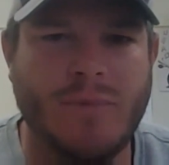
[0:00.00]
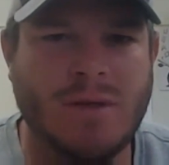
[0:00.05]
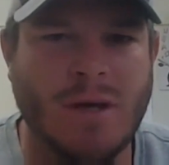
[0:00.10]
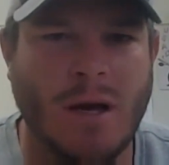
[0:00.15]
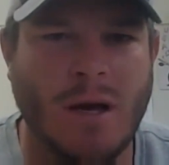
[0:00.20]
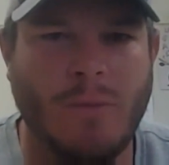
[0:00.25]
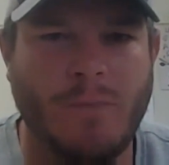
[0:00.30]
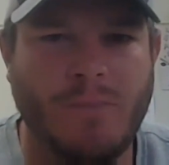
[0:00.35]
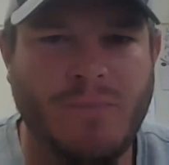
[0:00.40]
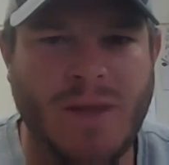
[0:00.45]

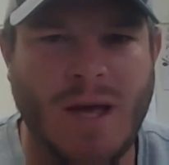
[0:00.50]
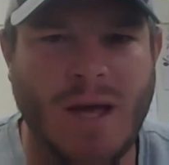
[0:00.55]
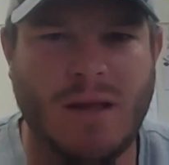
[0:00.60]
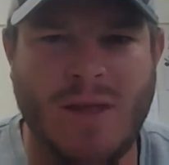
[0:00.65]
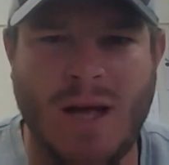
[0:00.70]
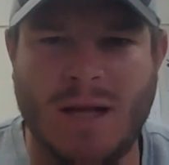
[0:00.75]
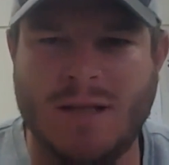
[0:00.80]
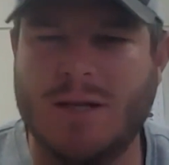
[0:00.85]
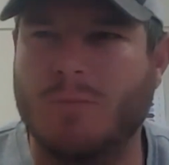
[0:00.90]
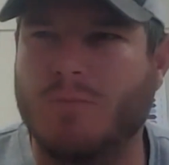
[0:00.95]
So that
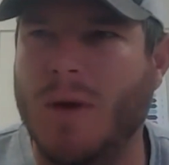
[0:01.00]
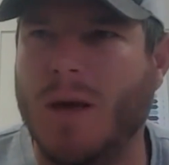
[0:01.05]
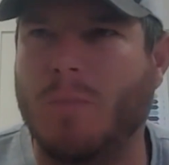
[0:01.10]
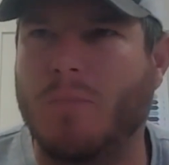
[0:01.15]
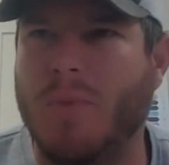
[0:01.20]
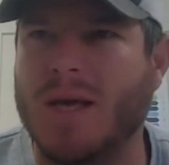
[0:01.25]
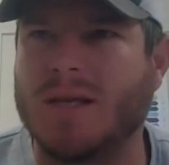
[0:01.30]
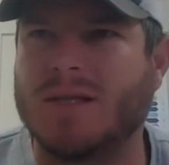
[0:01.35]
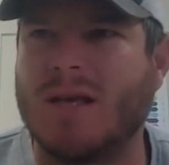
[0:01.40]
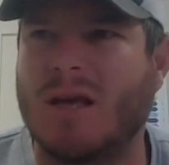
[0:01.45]
that's a
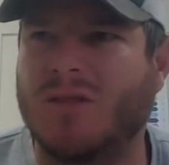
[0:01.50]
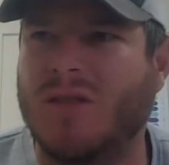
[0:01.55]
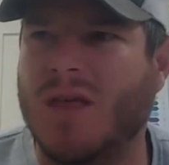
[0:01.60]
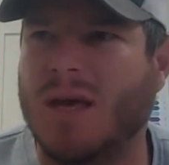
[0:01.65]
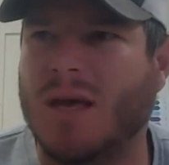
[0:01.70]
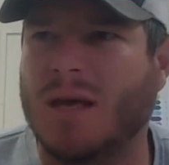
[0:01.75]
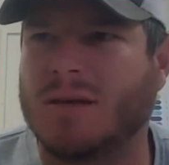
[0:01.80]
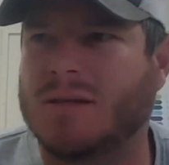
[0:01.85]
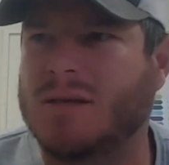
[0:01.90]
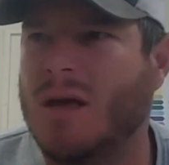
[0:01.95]
big piece I
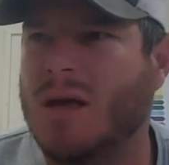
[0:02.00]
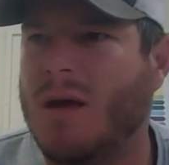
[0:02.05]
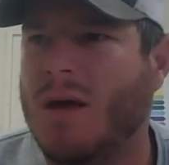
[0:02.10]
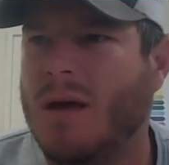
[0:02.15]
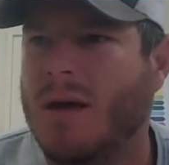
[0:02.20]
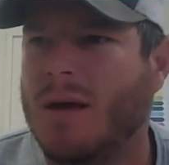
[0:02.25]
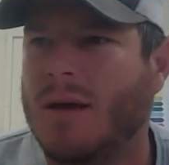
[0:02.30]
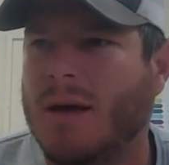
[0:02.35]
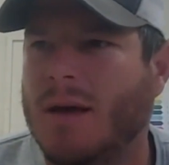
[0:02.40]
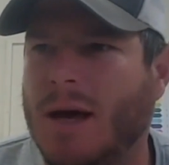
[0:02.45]
think is
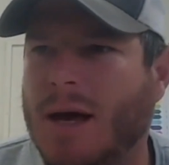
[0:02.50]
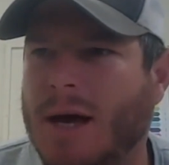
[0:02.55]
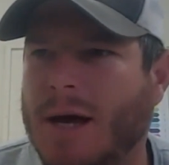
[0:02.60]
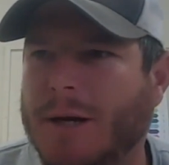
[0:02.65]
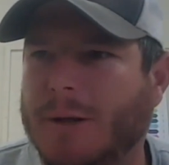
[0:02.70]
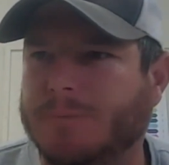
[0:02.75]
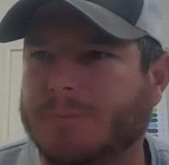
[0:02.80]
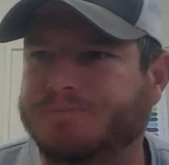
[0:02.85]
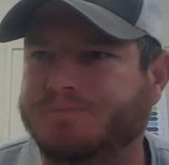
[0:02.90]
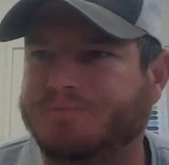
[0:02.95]

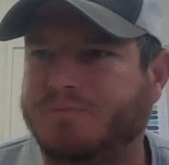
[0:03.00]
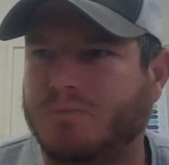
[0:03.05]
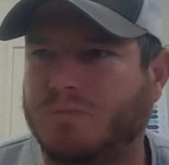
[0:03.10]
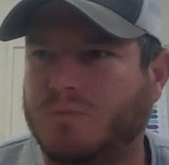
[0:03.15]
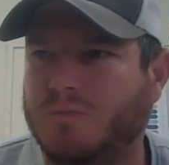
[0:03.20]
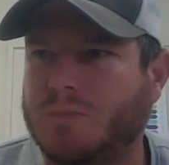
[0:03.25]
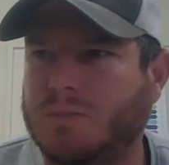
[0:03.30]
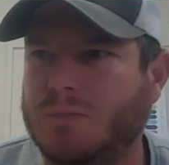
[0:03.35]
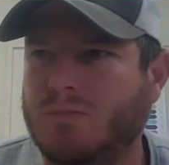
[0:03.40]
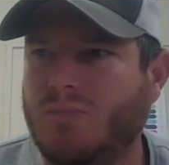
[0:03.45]
um,
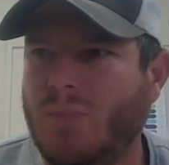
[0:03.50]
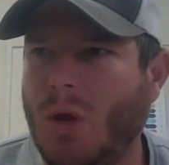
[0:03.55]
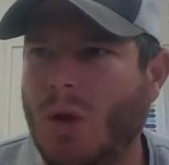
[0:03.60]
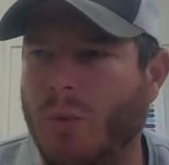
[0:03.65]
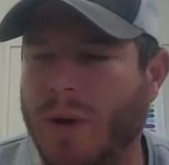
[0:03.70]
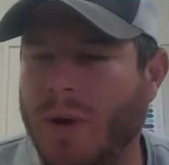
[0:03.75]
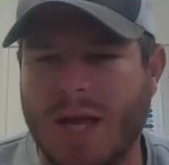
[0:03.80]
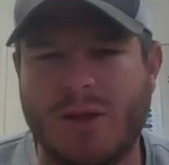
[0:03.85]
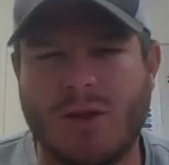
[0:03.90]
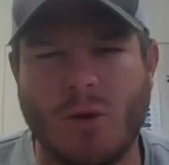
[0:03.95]

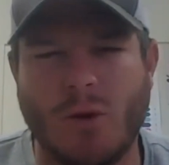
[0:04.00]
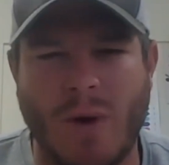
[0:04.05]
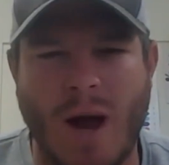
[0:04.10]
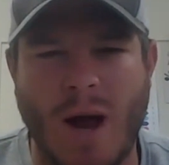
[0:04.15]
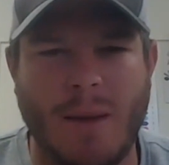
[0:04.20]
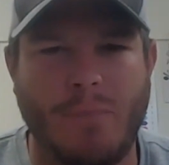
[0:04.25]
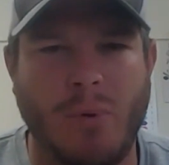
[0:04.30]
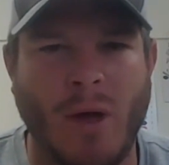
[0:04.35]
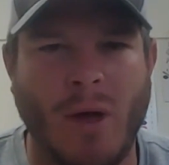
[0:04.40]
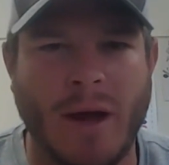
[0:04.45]
we get the
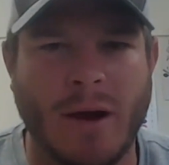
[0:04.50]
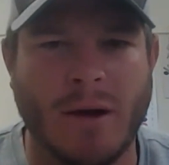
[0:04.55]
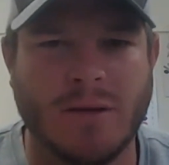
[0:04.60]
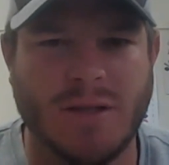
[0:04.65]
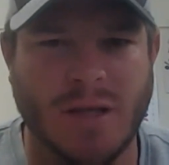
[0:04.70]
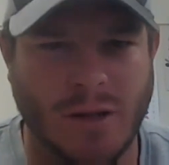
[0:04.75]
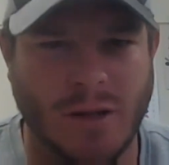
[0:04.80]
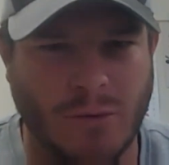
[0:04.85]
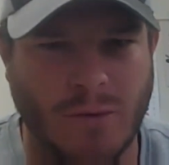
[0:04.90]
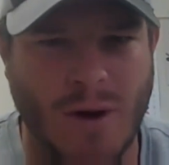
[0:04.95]
right
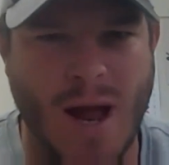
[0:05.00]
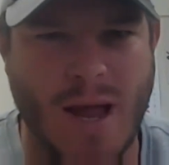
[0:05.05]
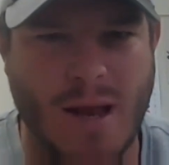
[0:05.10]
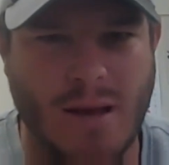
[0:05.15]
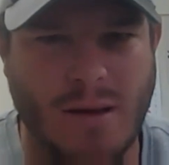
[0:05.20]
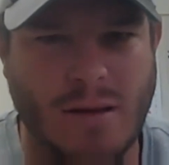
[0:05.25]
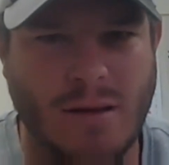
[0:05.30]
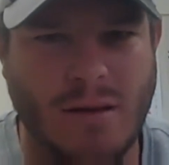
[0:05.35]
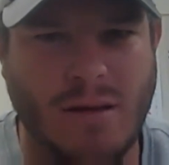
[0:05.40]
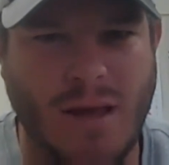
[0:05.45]
players and the right
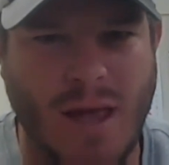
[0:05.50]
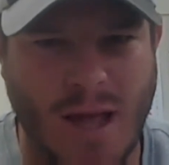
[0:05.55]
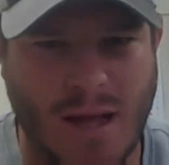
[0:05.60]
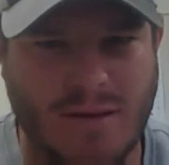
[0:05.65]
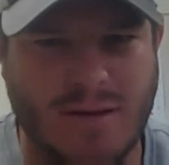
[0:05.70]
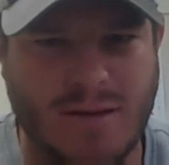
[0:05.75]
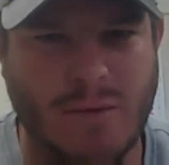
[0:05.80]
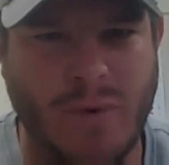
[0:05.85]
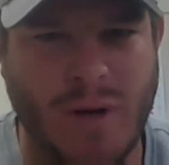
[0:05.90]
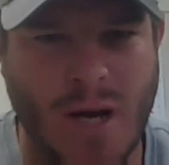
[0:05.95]

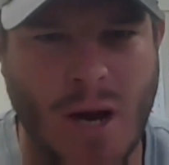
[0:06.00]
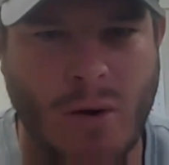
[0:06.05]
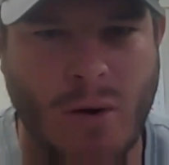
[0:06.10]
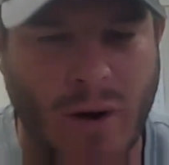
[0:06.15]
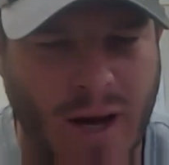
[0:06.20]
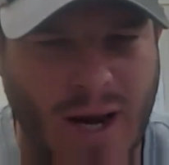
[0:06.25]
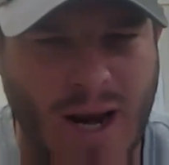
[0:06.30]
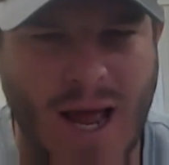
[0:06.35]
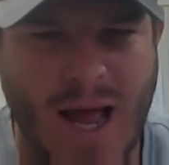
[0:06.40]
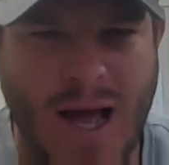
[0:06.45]
kids that we know
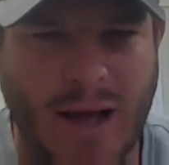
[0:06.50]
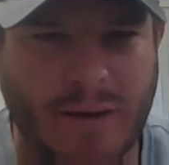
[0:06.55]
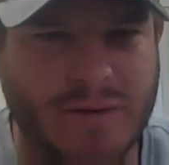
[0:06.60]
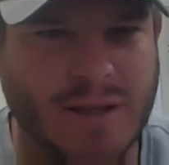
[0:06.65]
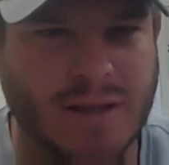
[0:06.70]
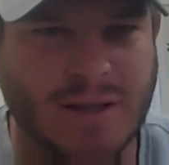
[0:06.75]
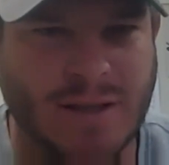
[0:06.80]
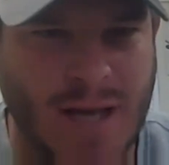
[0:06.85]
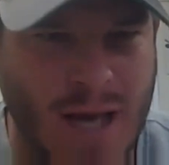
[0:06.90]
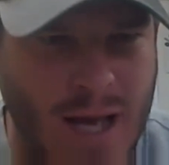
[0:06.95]
are going to have
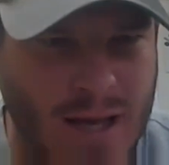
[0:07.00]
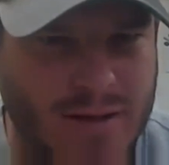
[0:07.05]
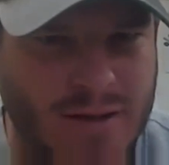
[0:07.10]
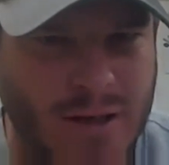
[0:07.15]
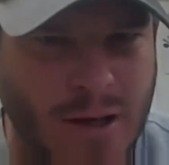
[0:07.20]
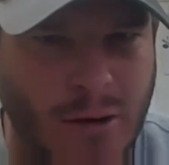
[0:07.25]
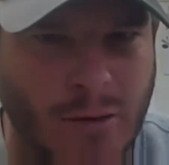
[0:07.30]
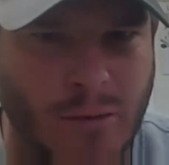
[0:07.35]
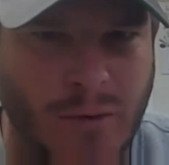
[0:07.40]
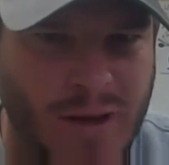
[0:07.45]
success.
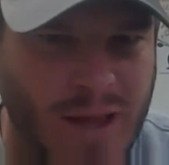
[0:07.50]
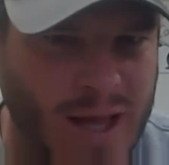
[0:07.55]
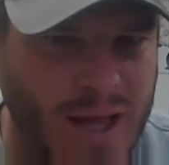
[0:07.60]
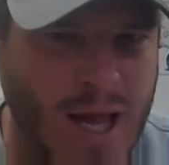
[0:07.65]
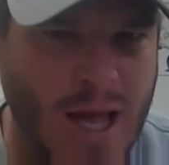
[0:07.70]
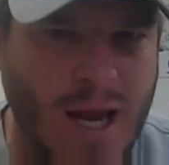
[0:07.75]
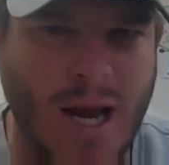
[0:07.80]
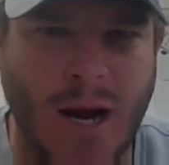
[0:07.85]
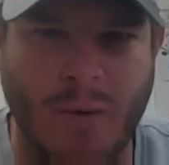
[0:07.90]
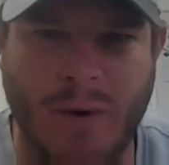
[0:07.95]
So when they
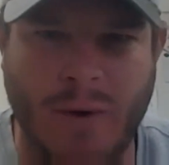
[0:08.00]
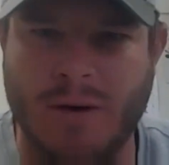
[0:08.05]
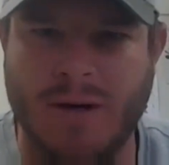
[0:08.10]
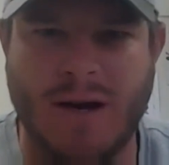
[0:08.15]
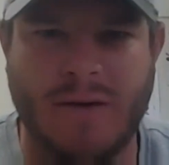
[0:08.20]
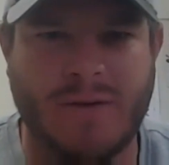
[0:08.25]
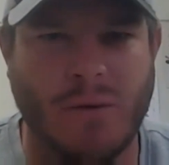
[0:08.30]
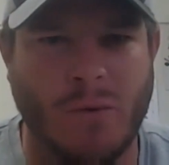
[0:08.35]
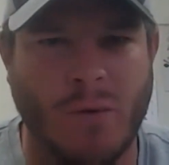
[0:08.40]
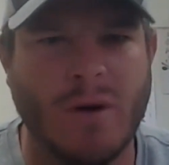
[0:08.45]
get here, we don't
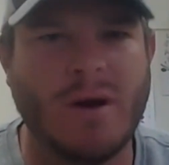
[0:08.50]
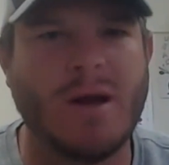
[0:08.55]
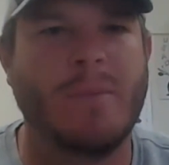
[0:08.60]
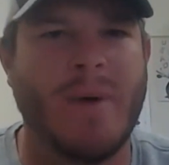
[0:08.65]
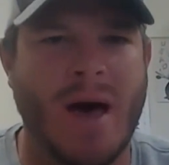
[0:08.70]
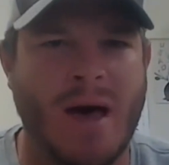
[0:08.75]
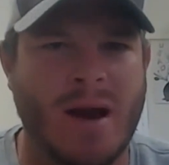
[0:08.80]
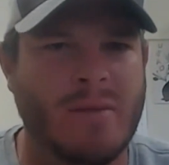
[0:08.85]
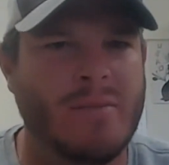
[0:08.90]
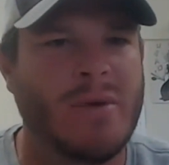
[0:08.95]
have to worry
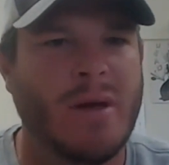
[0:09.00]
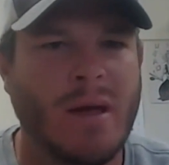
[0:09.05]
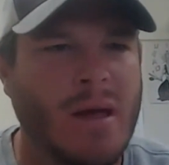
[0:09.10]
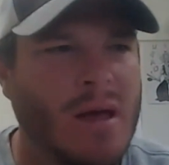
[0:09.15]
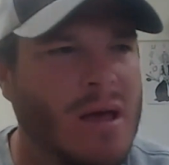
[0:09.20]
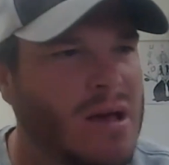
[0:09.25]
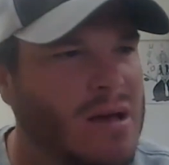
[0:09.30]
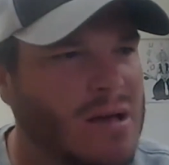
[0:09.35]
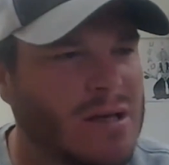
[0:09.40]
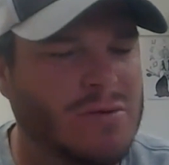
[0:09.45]
about them
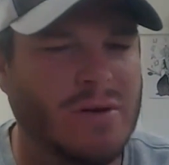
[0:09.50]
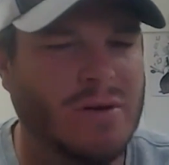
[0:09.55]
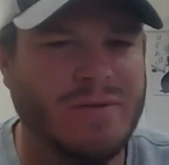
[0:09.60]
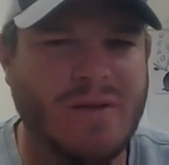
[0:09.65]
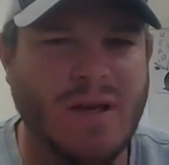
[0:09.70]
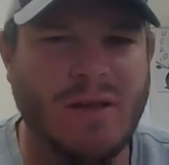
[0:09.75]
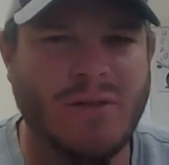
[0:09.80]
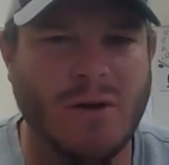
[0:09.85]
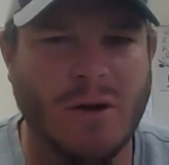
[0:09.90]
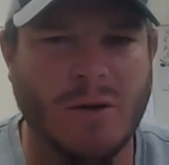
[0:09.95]
because we've
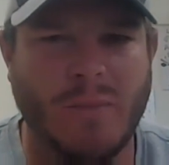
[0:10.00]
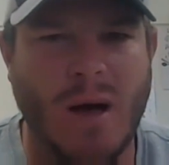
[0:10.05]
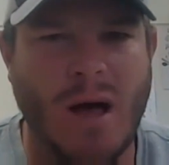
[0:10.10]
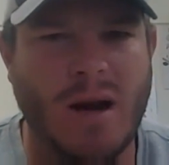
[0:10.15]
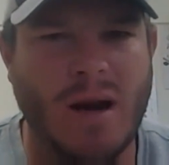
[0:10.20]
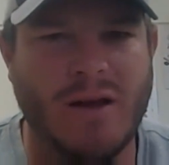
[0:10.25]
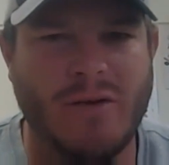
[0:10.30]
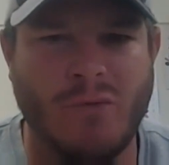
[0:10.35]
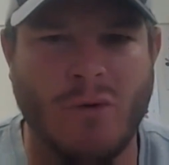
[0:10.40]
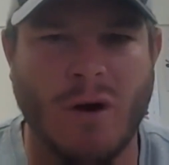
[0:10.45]
seen their
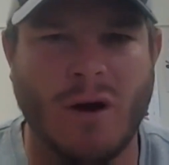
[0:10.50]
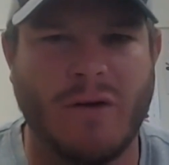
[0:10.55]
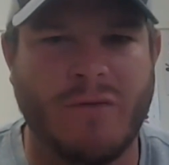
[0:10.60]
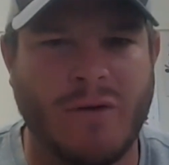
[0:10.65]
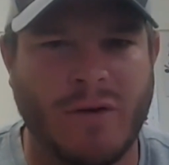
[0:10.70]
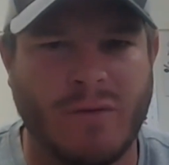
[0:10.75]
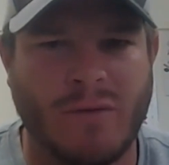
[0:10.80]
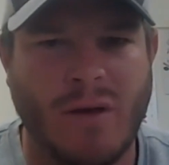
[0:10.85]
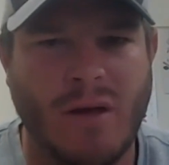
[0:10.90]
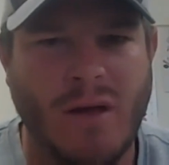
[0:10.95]
body of
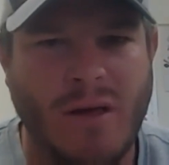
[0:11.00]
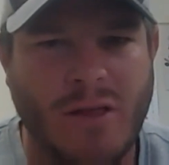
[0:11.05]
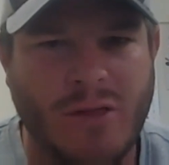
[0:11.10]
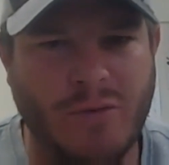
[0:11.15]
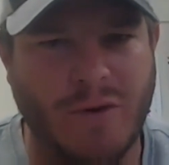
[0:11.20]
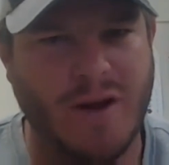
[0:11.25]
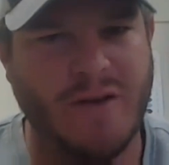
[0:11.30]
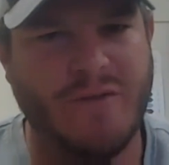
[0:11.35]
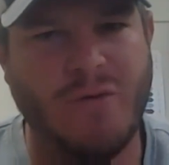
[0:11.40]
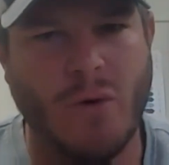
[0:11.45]
work for
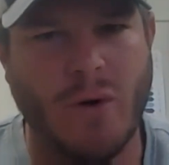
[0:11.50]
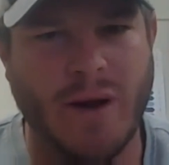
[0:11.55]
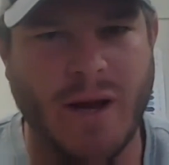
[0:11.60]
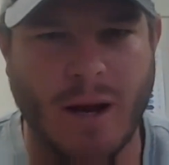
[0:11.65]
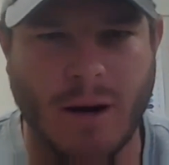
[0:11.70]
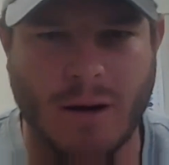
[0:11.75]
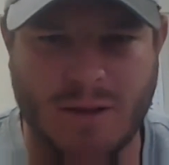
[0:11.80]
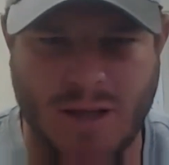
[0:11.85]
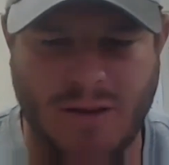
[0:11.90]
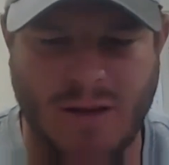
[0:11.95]
three, four
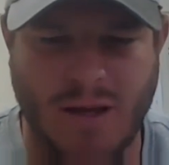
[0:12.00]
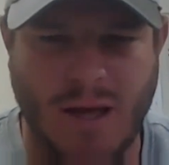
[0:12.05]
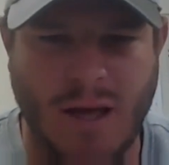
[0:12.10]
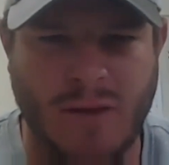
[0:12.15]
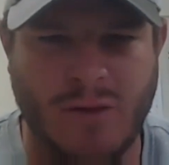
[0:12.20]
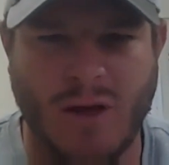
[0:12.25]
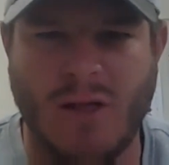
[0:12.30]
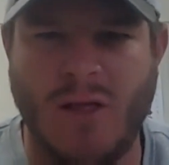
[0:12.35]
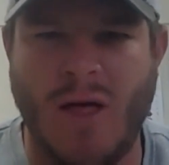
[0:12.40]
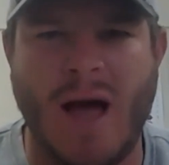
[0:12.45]
years in the
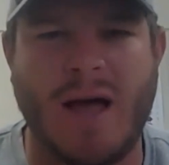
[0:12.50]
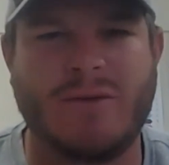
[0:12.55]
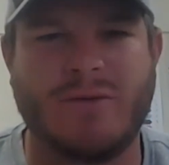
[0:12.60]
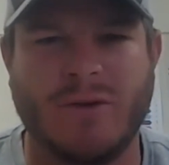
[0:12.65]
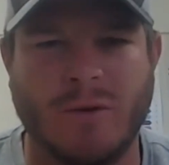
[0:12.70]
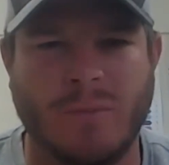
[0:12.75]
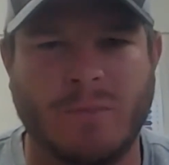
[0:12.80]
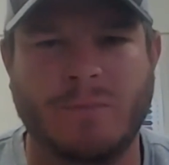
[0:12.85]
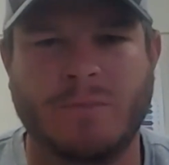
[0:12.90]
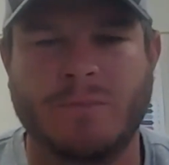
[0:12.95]
in the
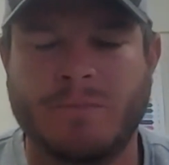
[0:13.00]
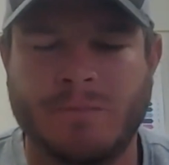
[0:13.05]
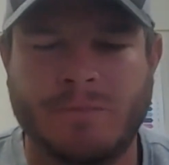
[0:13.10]
classroom.